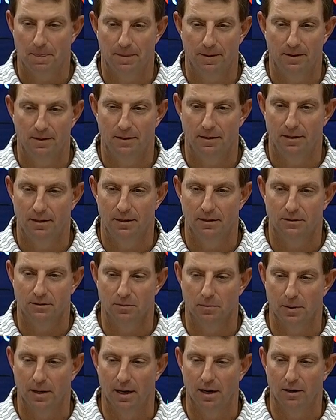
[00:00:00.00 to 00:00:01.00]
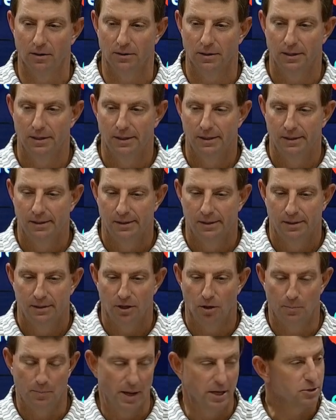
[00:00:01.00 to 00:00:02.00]
It's about
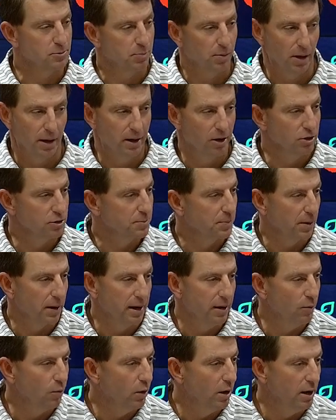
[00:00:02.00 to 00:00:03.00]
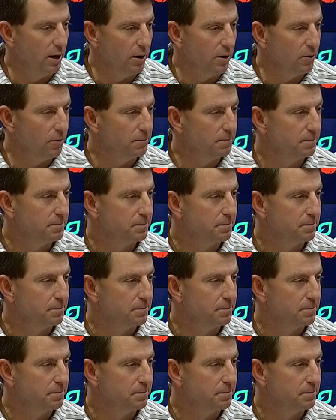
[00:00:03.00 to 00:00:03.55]
your best players playing well,